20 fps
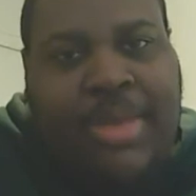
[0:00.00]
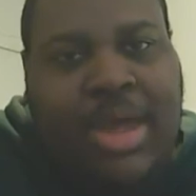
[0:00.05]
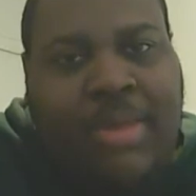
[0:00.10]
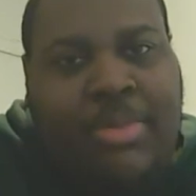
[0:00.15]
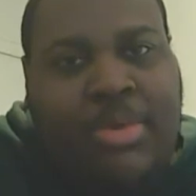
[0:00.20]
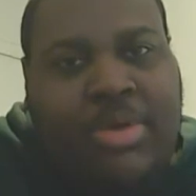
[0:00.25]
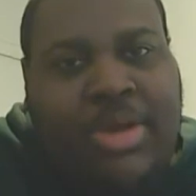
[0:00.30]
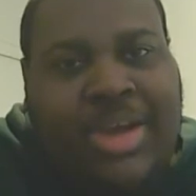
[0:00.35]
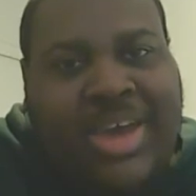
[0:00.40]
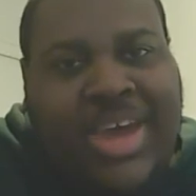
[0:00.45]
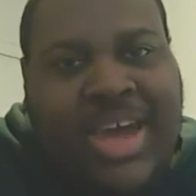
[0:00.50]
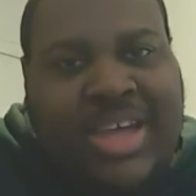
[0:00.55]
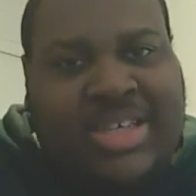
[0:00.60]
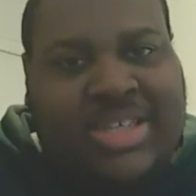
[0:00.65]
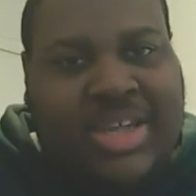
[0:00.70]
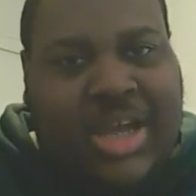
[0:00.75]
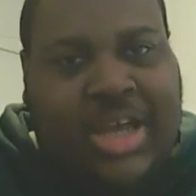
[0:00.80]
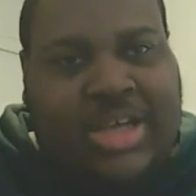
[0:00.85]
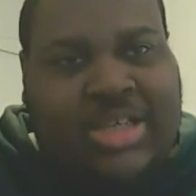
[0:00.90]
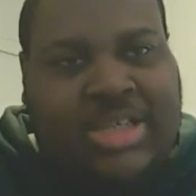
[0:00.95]
to be able to
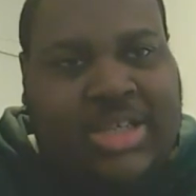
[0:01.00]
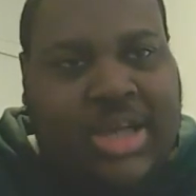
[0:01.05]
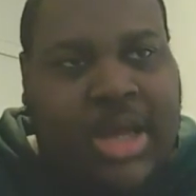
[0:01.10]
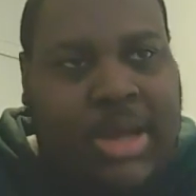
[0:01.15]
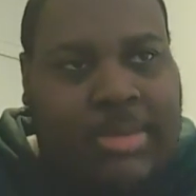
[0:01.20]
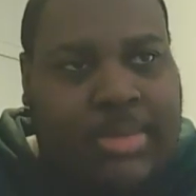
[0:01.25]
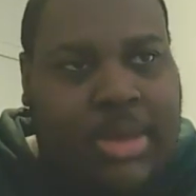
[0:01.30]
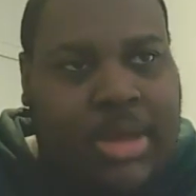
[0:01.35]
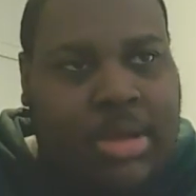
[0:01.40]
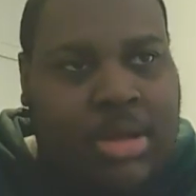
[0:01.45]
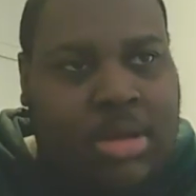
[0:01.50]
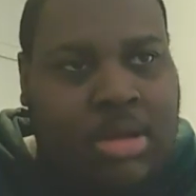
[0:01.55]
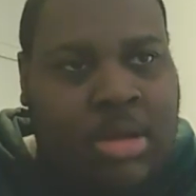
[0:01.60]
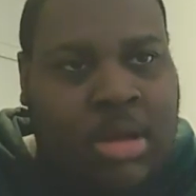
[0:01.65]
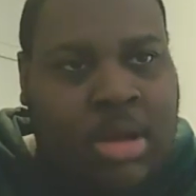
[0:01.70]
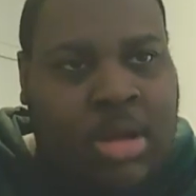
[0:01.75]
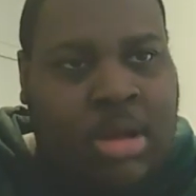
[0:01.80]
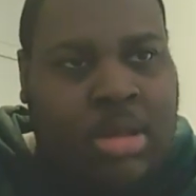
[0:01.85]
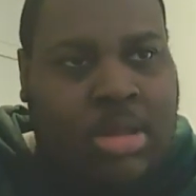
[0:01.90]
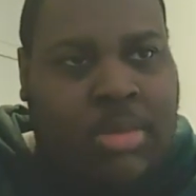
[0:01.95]
catch that shit, man.
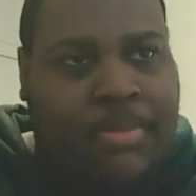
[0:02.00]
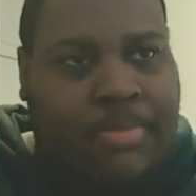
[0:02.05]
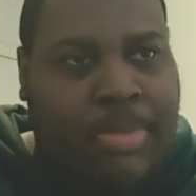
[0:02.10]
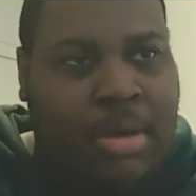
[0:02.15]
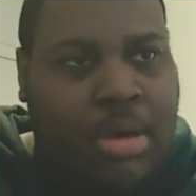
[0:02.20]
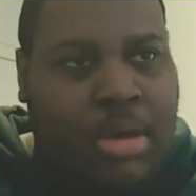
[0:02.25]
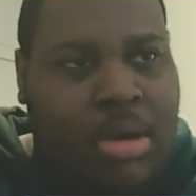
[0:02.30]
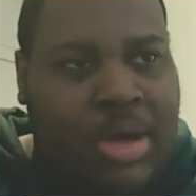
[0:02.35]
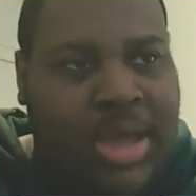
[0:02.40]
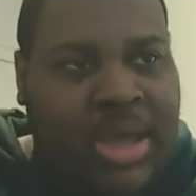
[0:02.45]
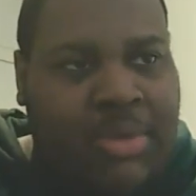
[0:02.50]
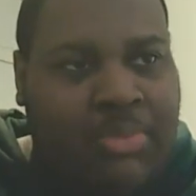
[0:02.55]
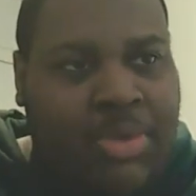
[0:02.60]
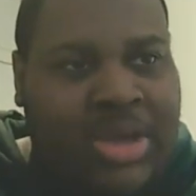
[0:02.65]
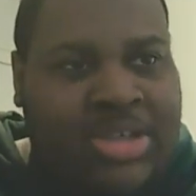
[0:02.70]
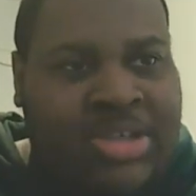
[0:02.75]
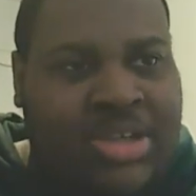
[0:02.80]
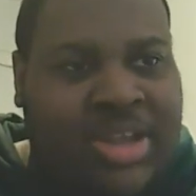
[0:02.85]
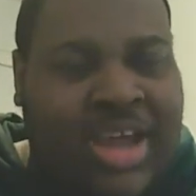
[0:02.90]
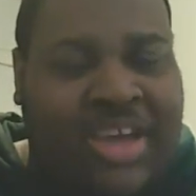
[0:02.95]
The ball, it
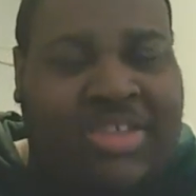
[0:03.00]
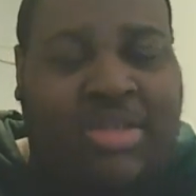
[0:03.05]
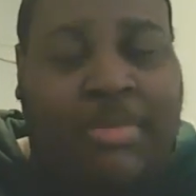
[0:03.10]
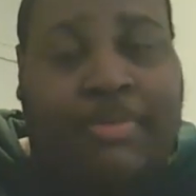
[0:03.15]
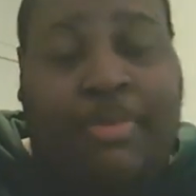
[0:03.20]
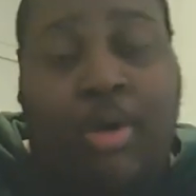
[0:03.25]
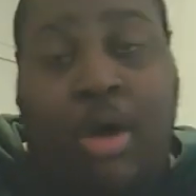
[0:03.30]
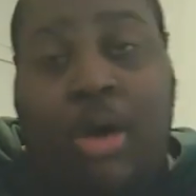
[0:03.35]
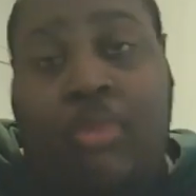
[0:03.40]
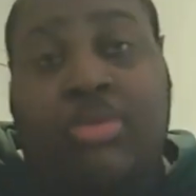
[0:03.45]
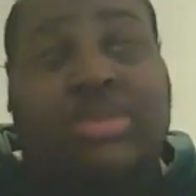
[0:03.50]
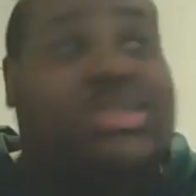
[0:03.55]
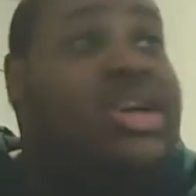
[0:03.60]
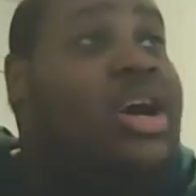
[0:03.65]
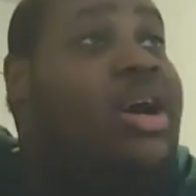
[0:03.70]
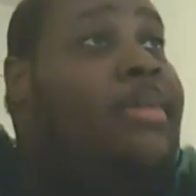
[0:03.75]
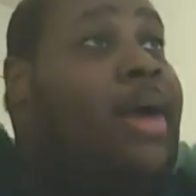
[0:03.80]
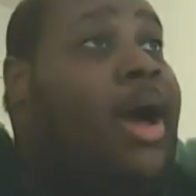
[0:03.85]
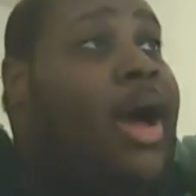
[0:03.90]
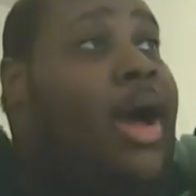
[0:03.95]
wasn't like the ball was
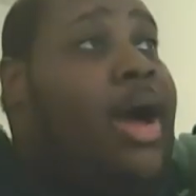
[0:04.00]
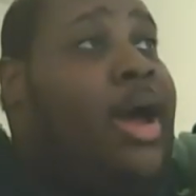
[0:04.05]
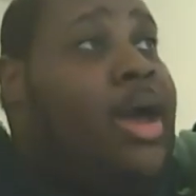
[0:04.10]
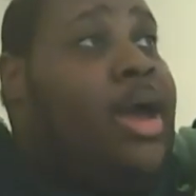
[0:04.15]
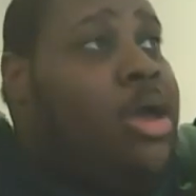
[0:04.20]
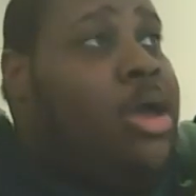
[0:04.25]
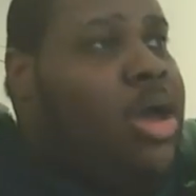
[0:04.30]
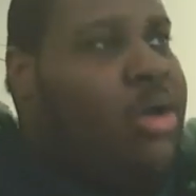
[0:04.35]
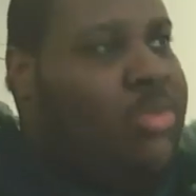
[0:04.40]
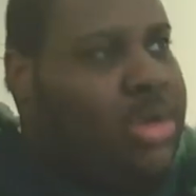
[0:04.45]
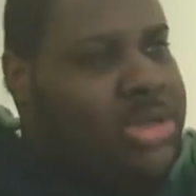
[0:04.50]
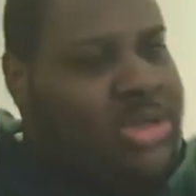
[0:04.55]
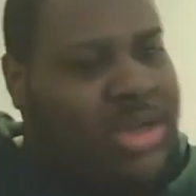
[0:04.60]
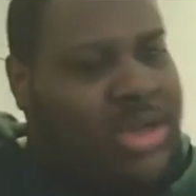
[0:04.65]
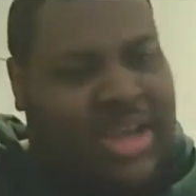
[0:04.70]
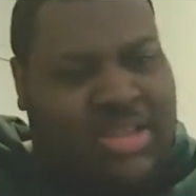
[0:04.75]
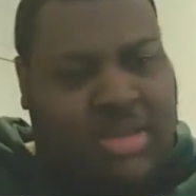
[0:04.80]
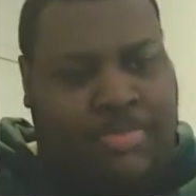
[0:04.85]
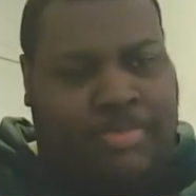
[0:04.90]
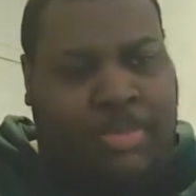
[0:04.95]
up high. It wasn't
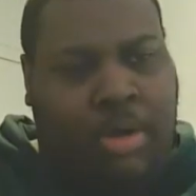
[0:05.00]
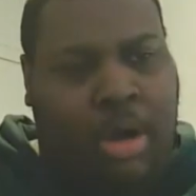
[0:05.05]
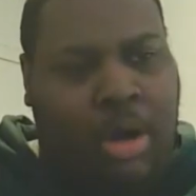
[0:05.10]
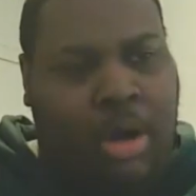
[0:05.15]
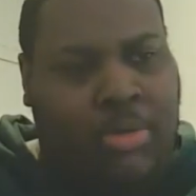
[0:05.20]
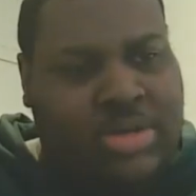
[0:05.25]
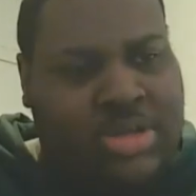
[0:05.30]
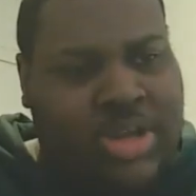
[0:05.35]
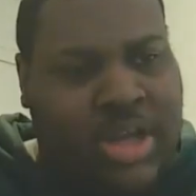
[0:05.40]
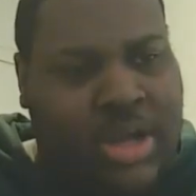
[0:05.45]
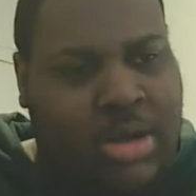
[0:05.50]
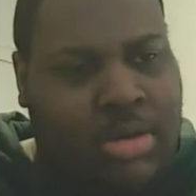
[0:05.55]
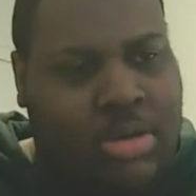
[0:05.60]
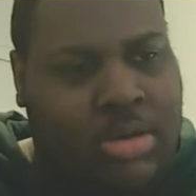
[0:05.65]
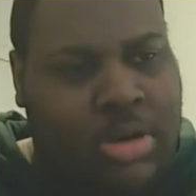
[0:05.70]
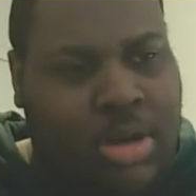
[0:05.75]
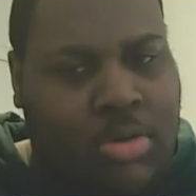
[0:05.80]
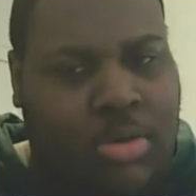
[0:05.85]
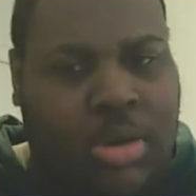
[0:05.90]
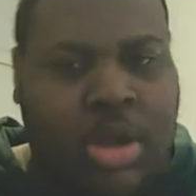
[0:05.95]
like the ball was
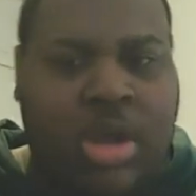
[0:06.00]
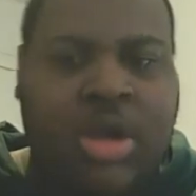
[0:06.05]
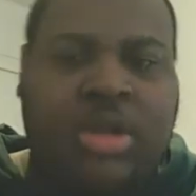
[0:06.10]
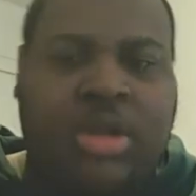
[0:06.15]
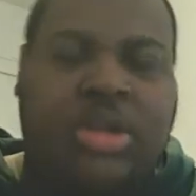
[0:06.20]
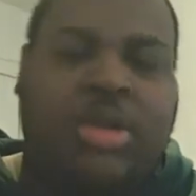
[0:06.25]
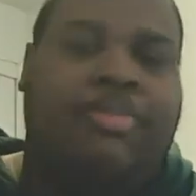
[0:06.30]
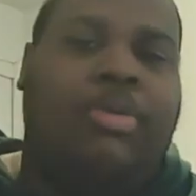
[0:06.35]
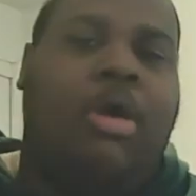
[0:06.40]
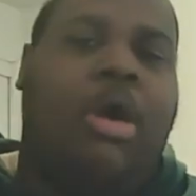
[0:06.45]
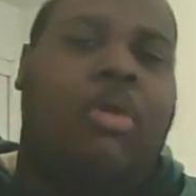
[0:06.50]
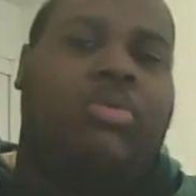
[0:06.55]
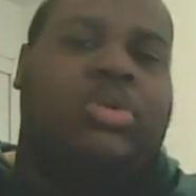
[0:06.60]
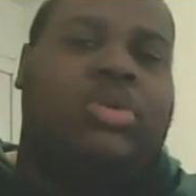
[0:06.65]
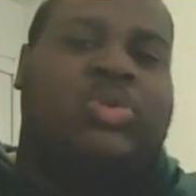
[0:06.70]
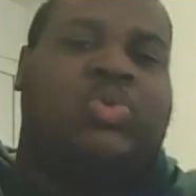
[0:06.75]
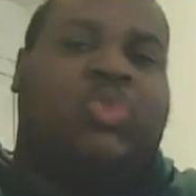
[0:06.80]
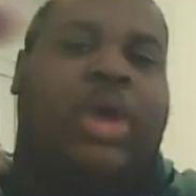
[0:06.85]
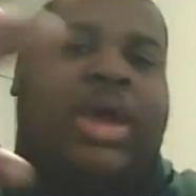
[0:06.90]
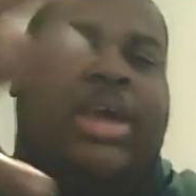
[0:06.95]
down low. The ball
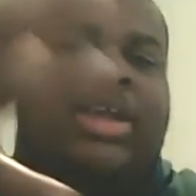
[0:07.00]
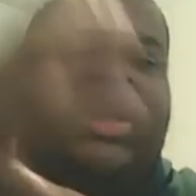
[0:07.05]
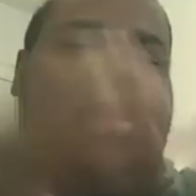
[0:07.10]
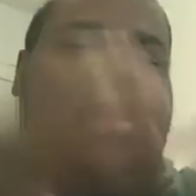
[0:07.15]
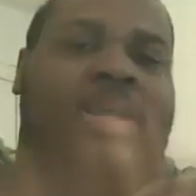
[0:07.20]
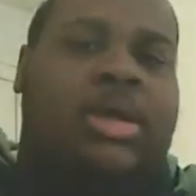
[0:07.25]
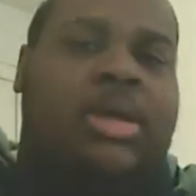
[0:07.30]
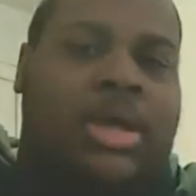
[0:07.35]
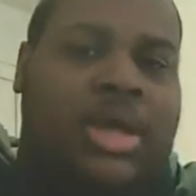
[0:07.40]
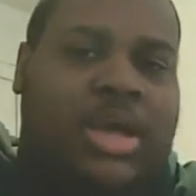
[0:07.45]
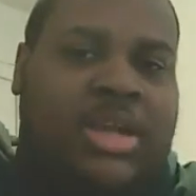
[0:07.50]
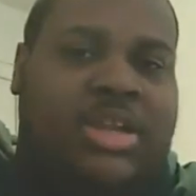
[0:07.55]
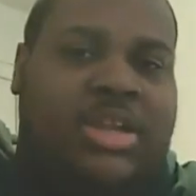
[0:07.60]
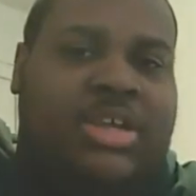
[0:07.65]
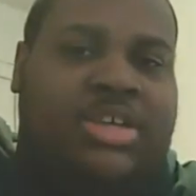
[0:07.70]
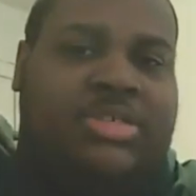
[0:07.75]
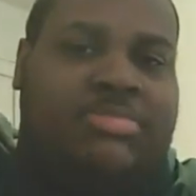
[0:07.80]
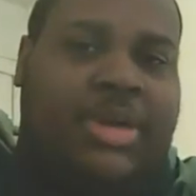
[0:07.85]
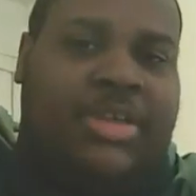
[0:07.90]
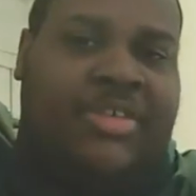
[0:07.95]
was right in
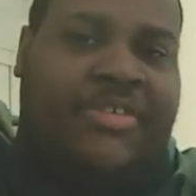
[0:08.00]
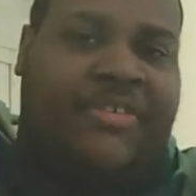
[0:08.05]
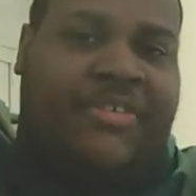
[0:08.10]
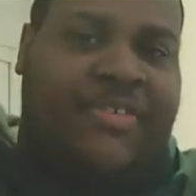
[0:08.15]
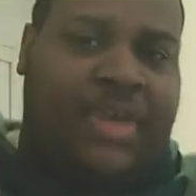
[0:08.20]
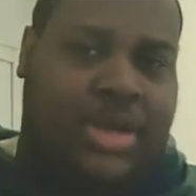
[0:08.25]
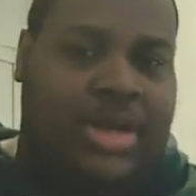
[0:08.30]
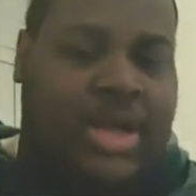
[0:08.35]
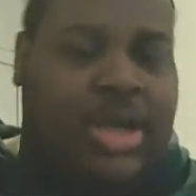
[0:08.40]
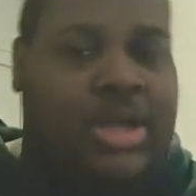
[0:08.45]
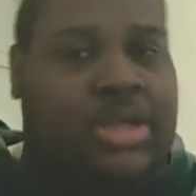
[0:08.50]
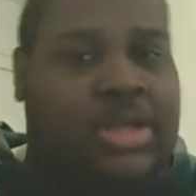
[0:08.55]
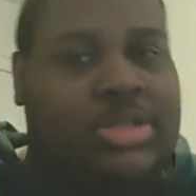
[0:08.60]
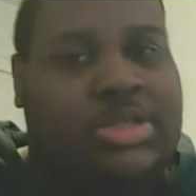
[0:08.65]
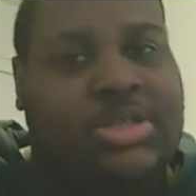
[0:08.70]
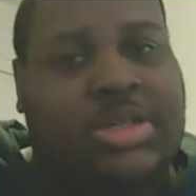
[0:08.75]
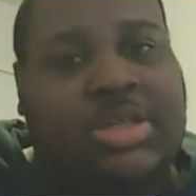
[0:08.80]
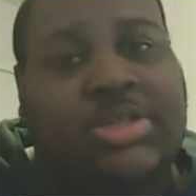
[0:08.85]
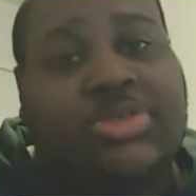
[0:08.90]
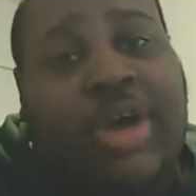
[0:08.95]
his motherfucking hands
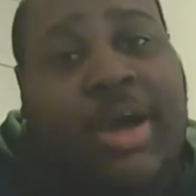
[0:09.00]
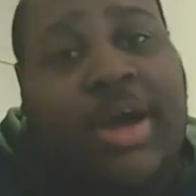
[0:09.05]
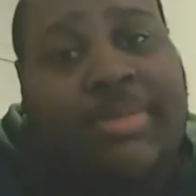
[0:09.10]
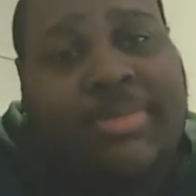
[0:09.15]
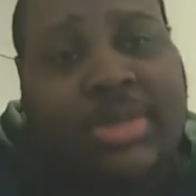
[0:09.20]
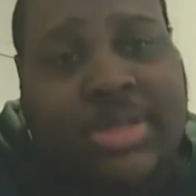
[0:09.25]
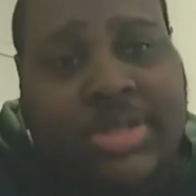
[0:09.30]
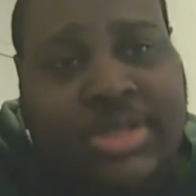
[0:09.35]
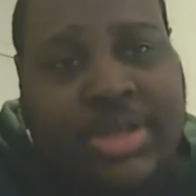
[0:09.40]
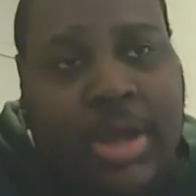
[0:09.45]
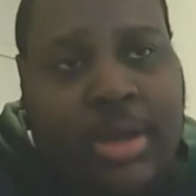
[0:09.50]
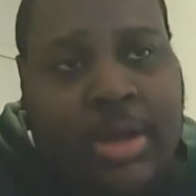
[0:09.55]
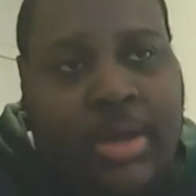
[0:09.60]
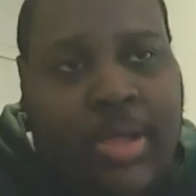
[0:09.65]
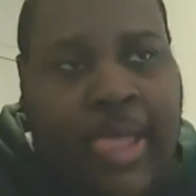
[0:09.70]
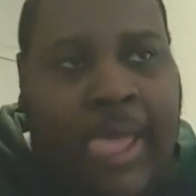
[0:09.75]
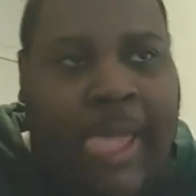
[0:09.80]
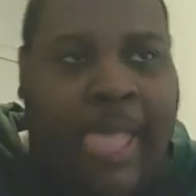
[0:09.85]
and he dropped the shit.